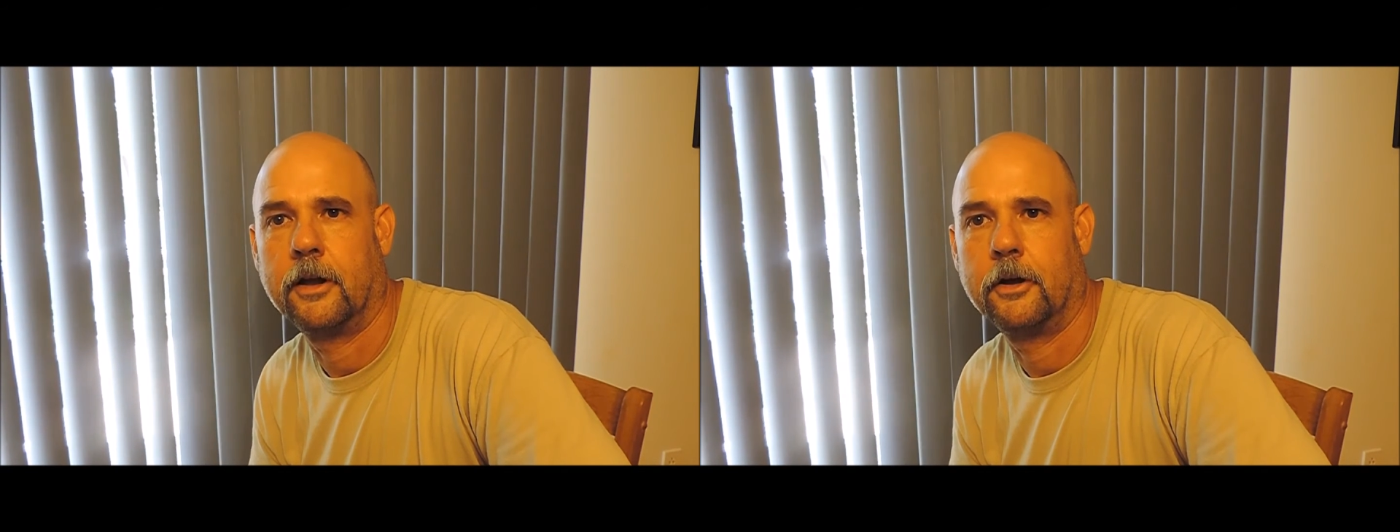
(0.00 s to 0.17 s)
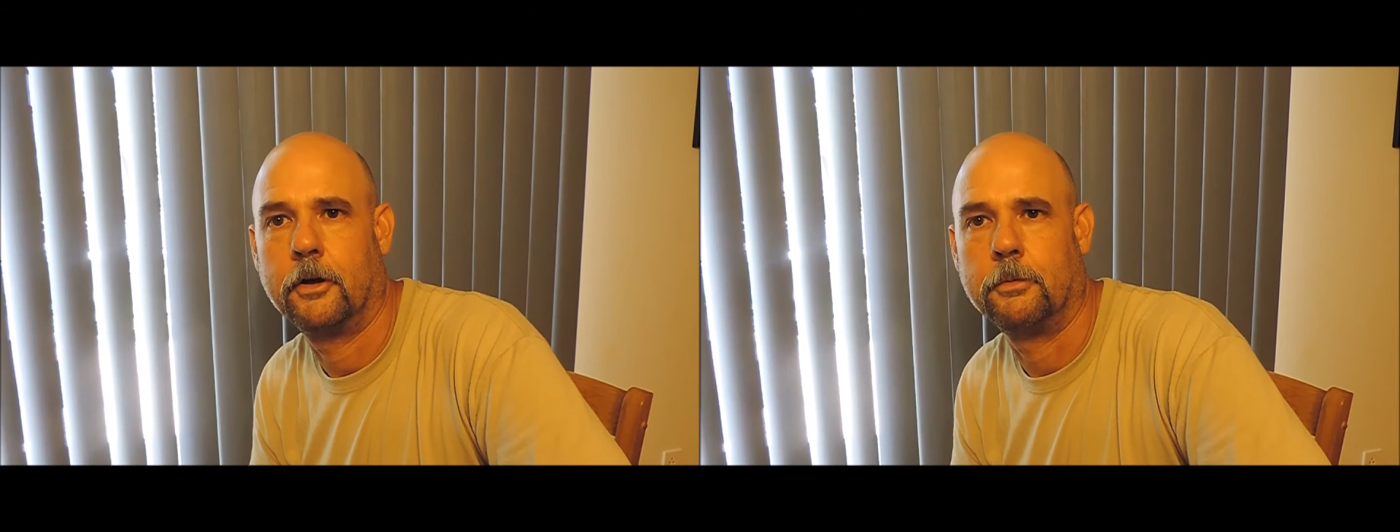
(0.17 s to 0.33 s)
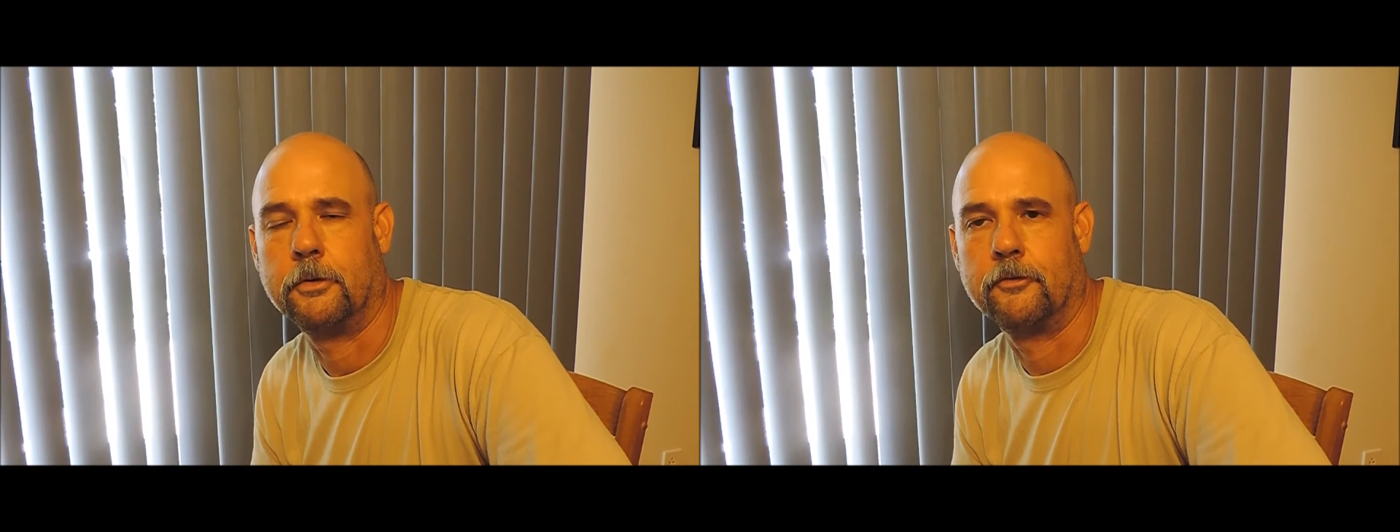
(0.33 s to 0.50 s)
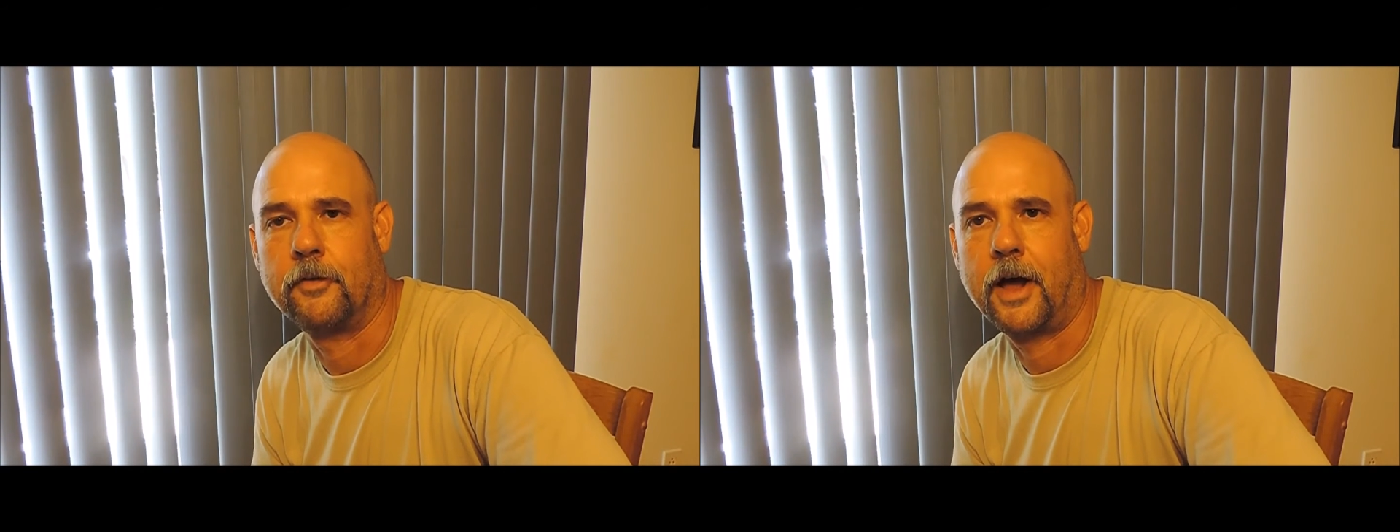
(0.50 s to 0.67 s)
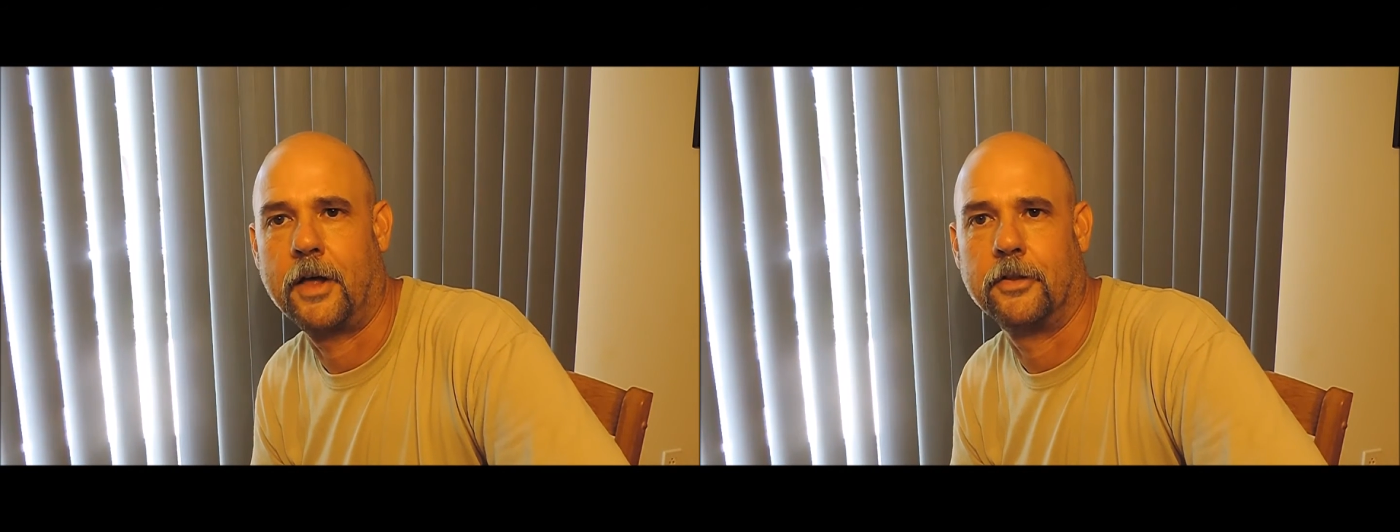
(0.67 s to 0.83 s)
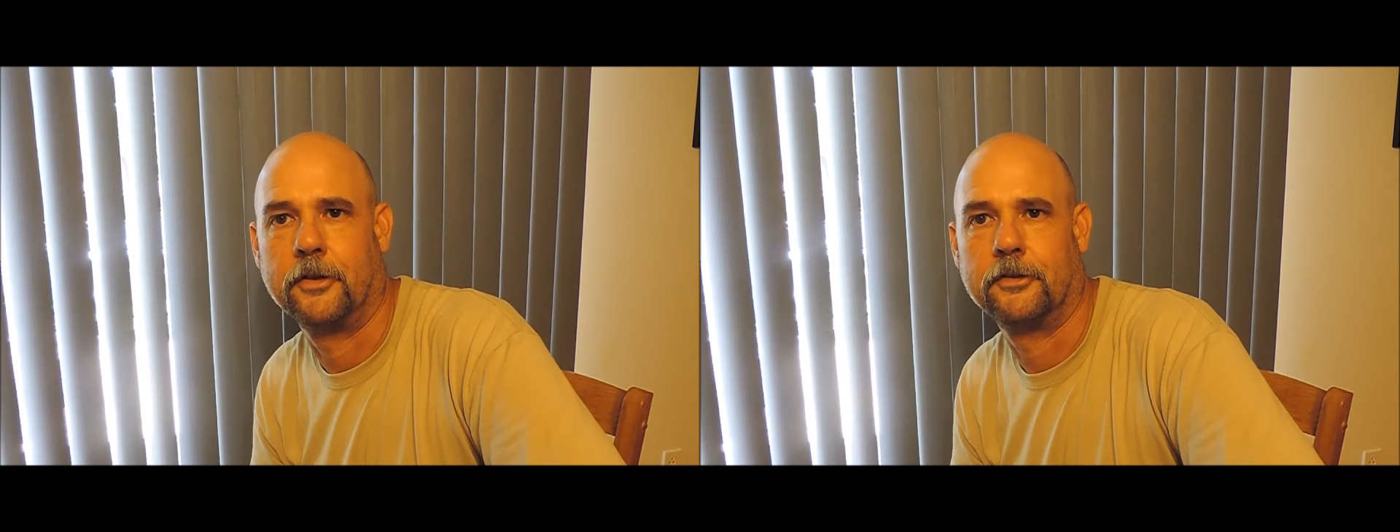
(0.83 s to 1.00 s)
I hope you
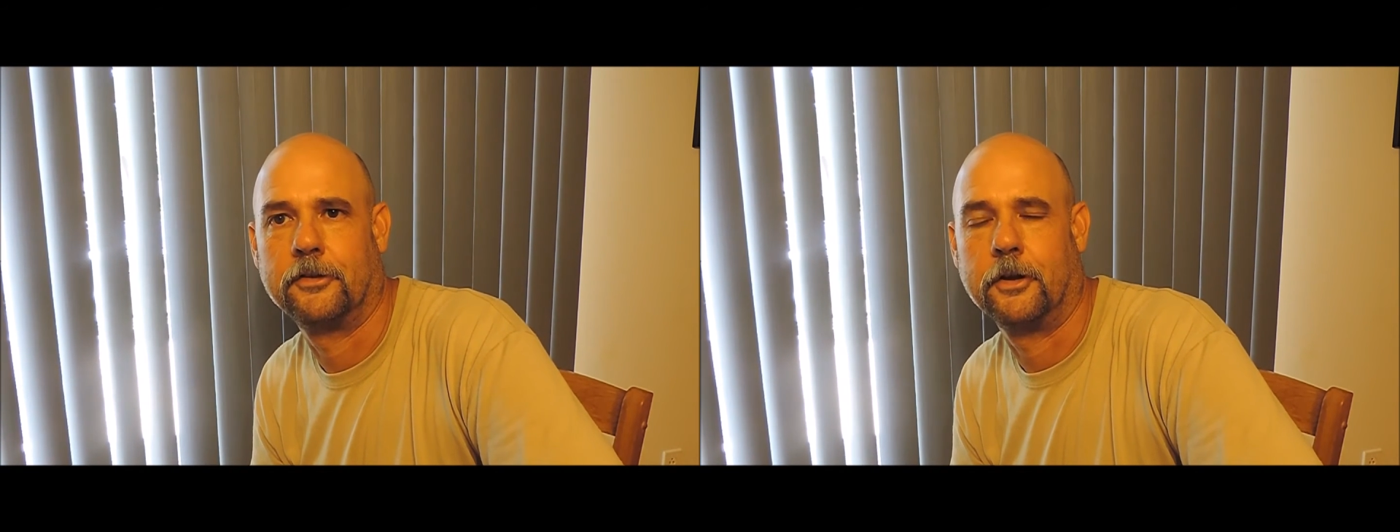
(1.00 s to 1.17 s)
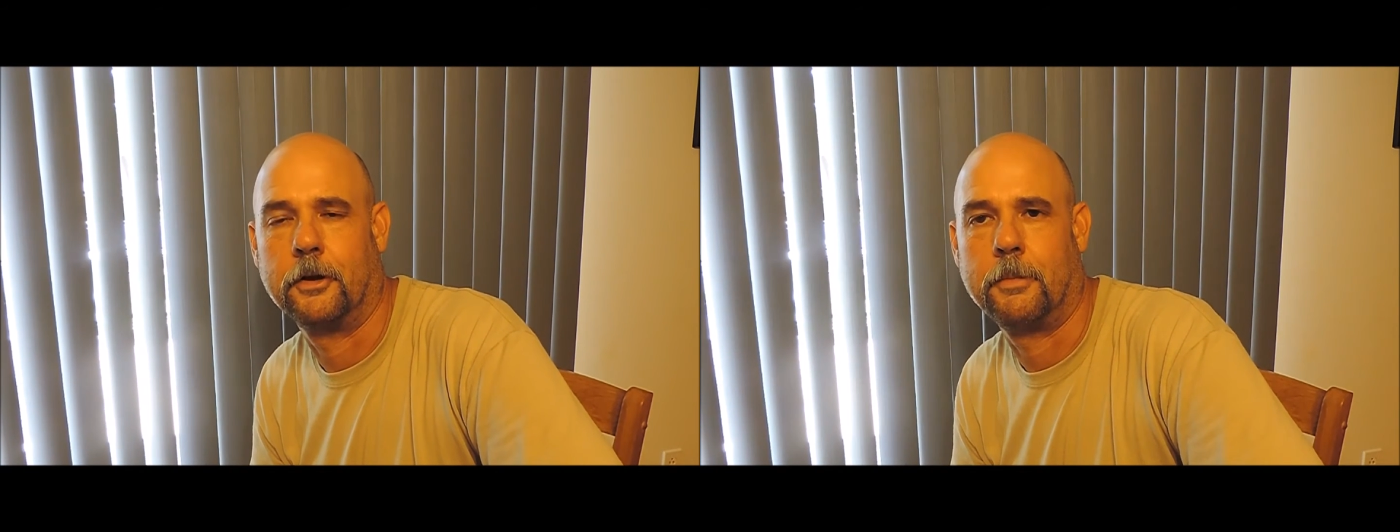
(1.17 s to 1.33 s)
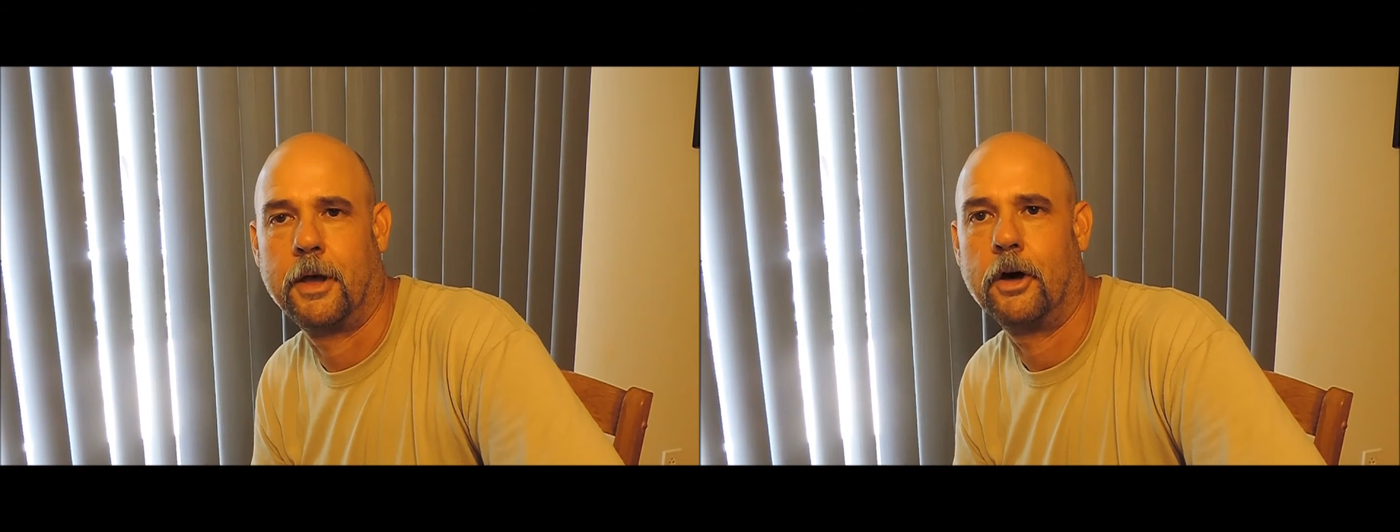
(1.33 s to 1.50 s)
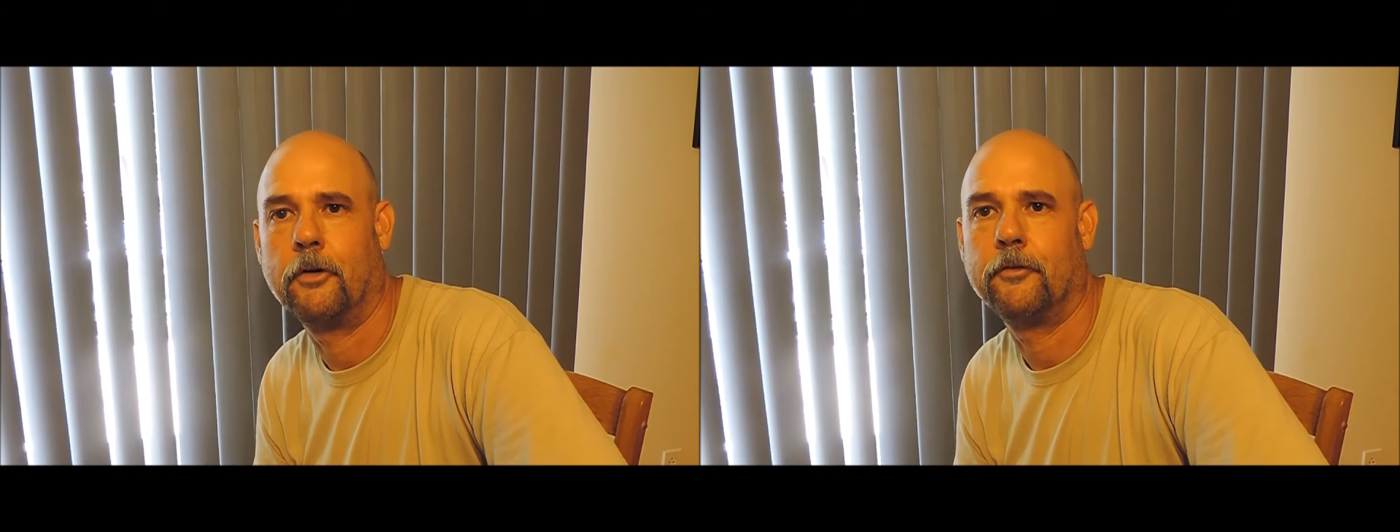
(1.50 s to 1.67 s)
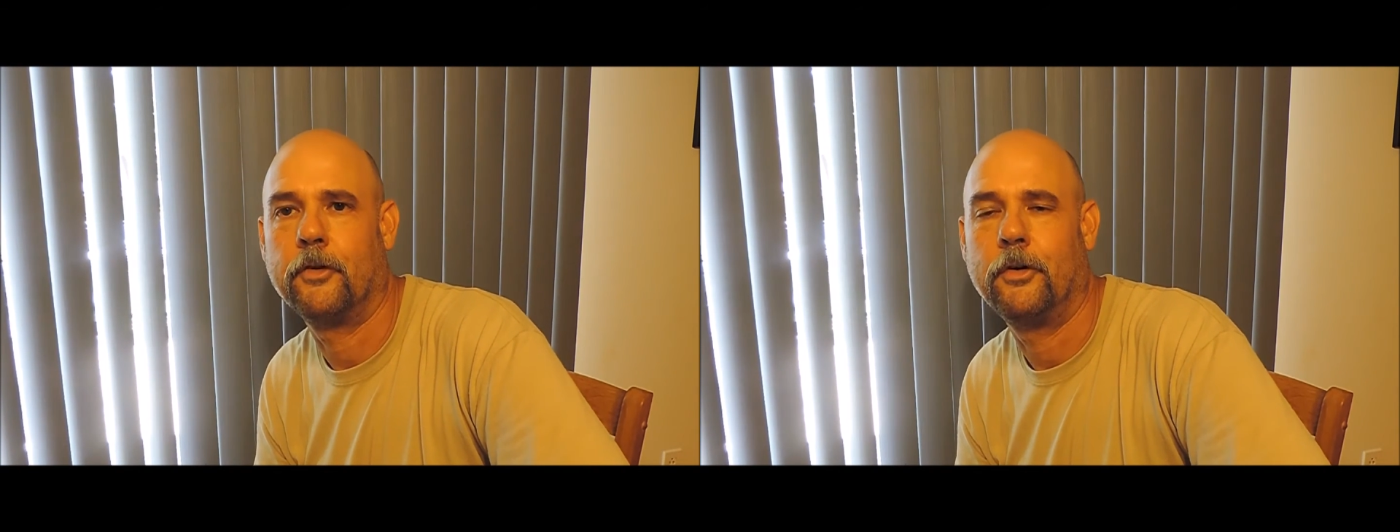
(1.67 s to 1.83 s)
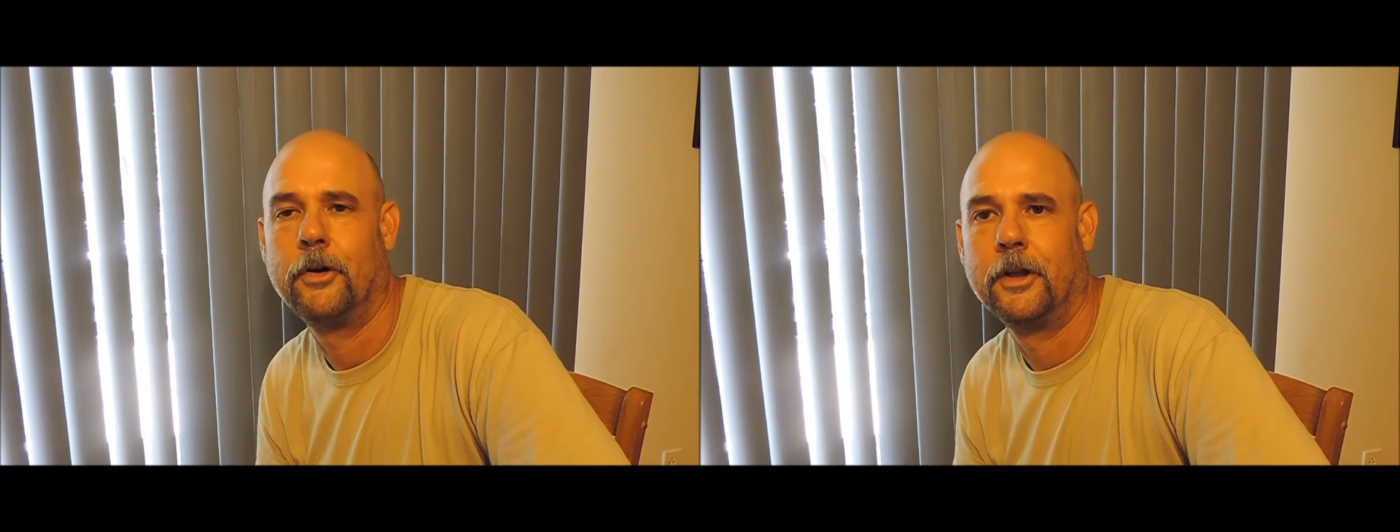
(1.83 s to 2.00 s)
find this tip
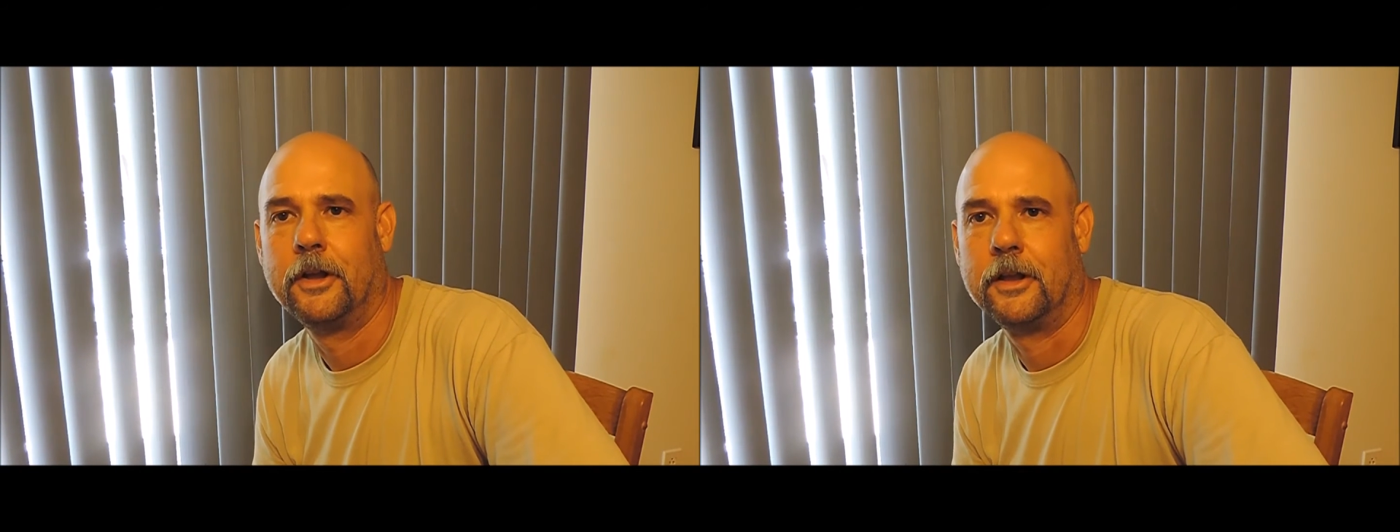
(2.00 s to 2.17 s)
helpful.